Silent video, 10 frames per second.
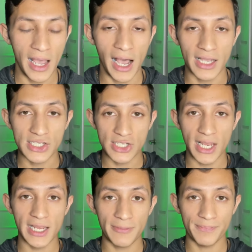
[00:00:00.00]
Ashe.
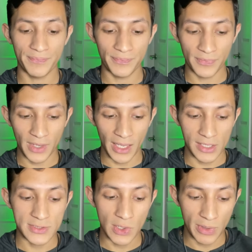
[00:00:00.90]

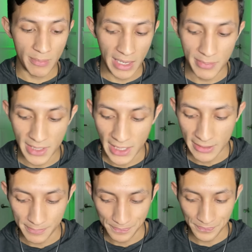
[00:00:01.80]
And so we may begin.